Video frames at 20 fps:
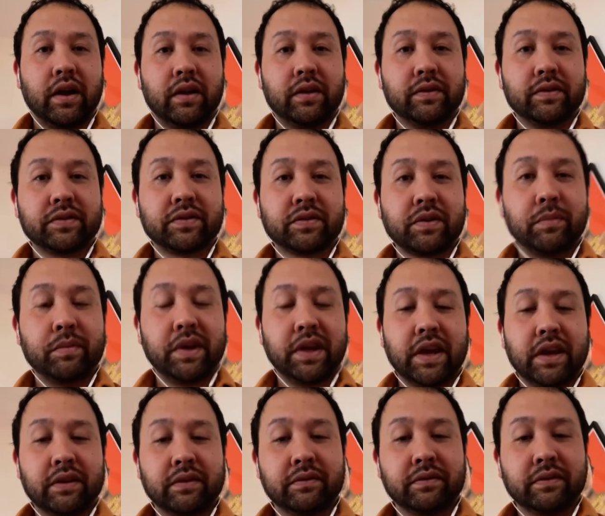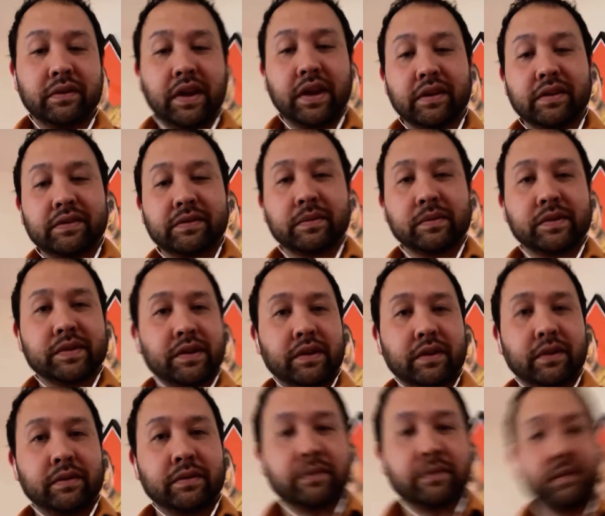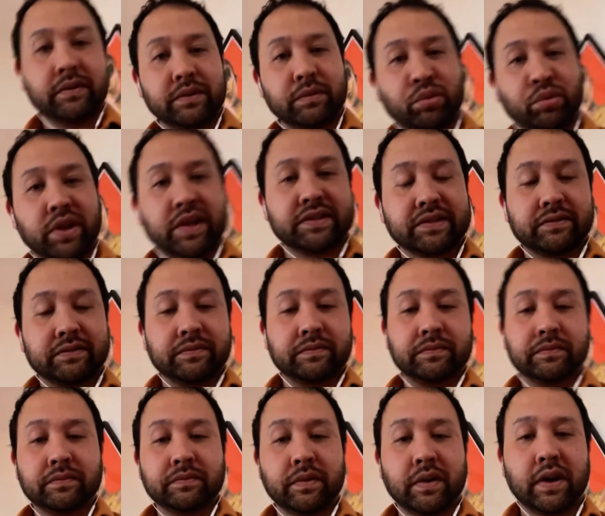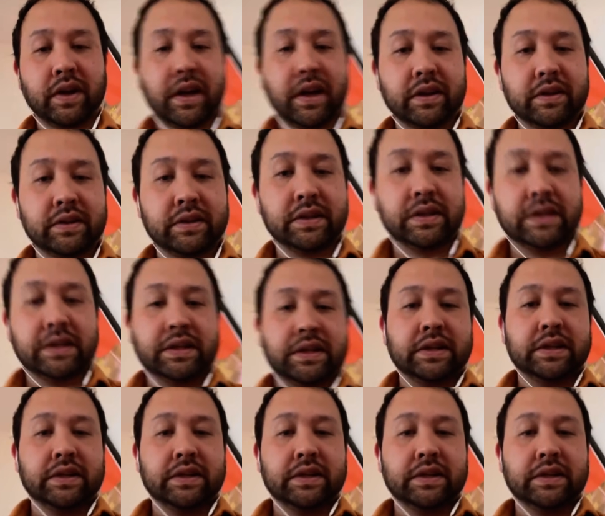I'll stream again. Yeah, this was really pleasant. Okay.